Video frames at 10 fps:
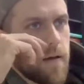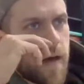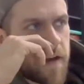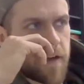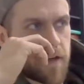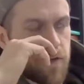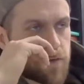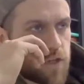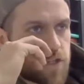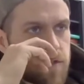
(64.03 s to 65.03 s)
at like a
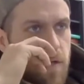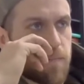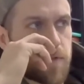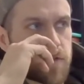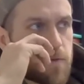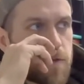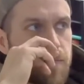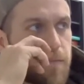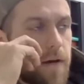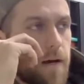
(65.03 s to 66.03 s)
nutrition supplement
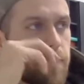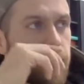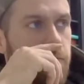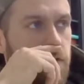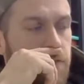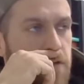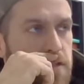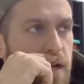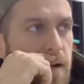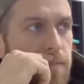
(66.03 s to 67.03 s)
store for the
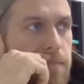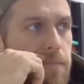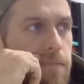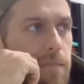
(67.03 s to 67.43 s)
first time,